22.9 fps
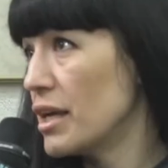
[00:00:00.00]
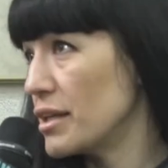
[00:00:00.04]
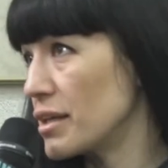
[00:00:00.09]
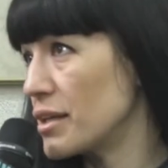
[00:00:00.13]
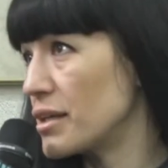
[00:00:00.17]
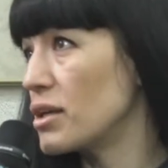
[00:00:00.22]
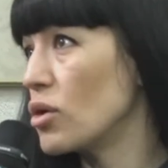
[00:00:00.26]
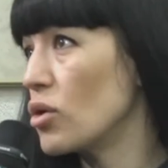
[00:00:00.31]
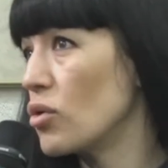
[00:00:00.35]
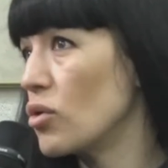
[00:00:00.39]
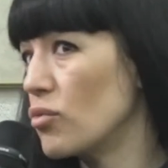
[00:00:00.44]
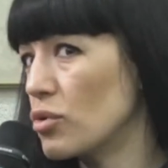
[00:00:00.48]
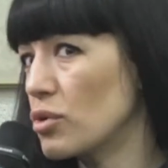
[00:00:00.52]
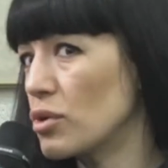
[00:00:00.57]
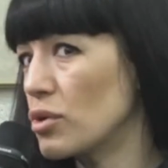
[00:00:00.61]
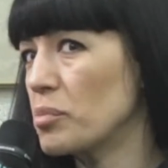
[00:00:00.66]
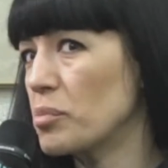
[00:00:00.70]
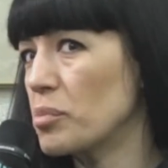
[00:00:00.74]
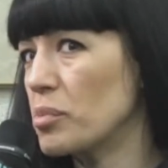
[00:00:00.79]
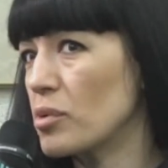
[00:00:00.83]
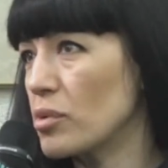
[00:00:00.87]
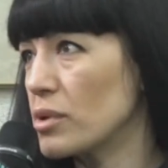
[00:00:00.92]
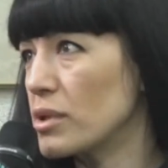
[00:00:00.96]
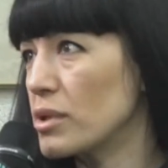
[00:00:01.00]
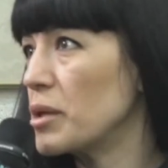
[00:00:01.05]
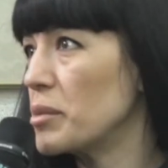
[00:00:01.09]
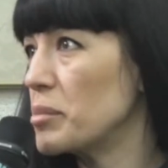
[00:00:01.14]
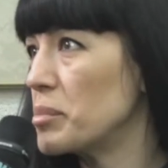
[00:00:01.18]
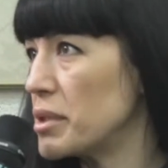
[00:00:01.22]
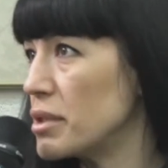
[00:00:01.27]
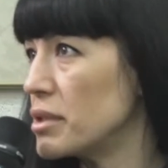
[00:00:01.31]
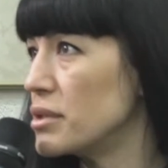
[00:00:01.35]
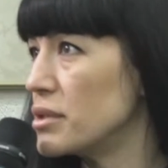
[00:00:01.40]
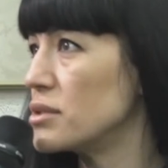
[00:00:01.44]
Among
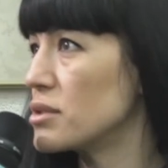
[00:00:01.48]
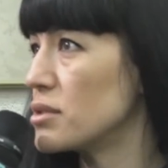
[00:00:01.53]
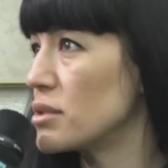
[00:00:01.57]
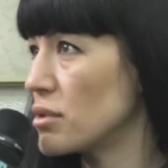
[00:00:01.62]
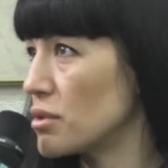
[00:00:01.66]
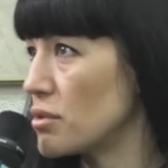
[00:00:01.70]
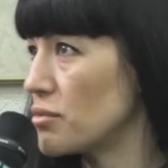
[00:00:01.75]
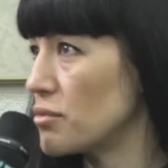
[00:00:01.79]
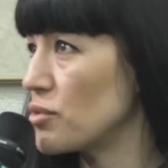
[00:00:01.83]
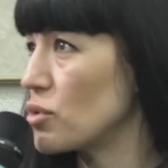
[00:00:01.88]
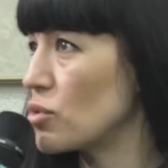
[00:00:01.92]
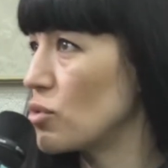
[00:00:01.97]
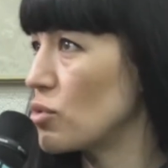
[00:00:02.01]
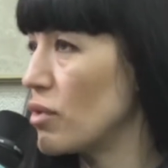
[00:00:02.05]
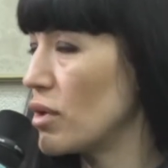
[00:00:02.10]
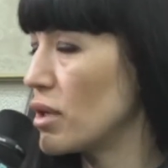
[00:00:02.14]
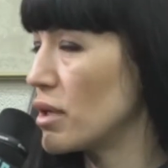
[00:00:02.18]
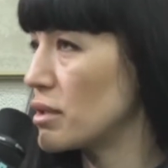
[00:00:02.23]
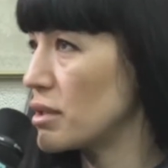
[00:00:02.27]
our lawyers